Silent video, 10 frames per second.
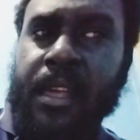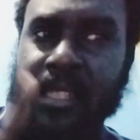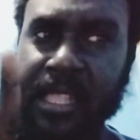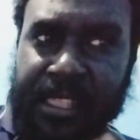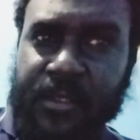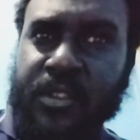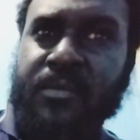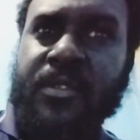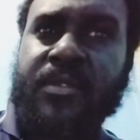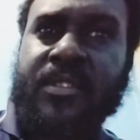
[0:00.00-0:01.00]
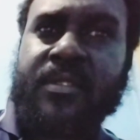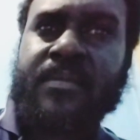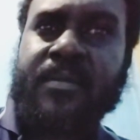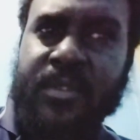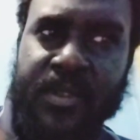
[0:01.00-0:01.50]
10,000 views.
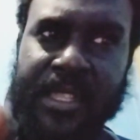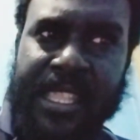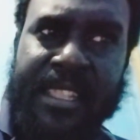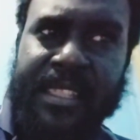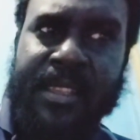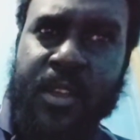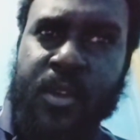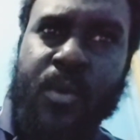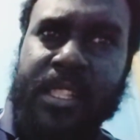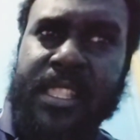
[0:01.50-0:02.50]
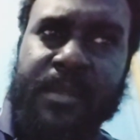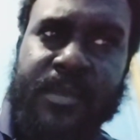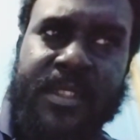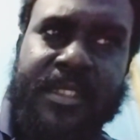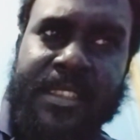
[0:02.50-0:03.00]
So 10, 1
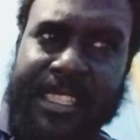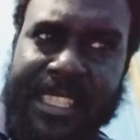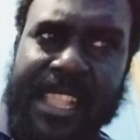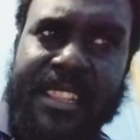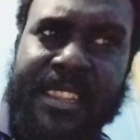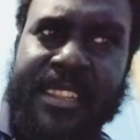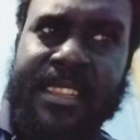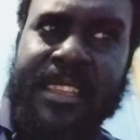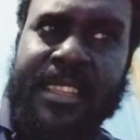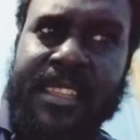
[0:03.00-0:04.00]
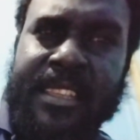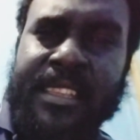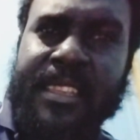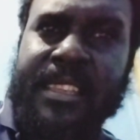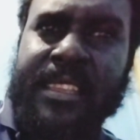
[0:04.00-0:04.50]
times 10
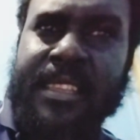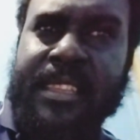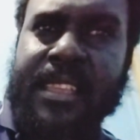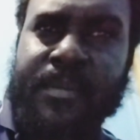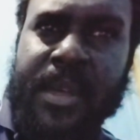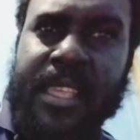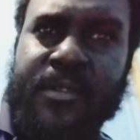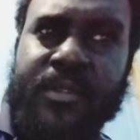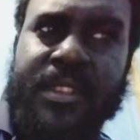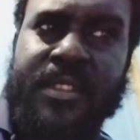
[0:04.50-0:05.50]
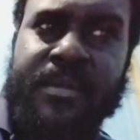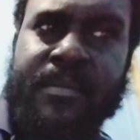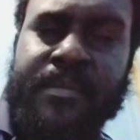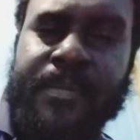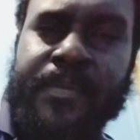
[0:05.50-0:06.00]
and by you
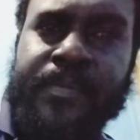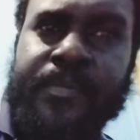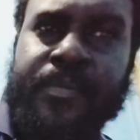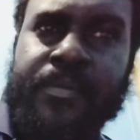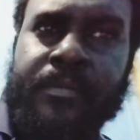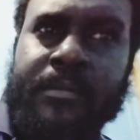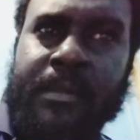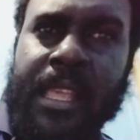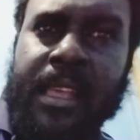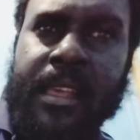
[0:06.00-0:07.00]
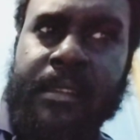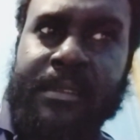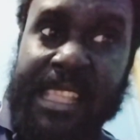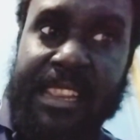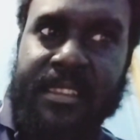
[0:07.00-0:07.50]
kissing
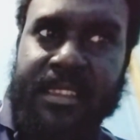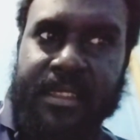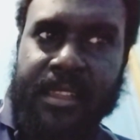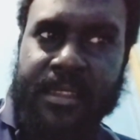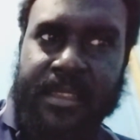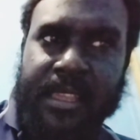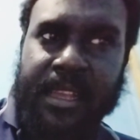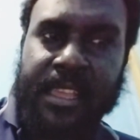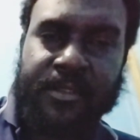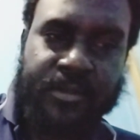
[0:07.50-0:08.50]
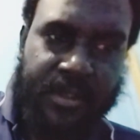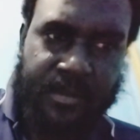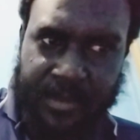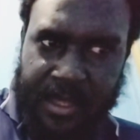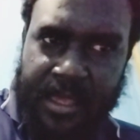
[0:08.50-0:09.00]
10K na. Yeah, kind of same.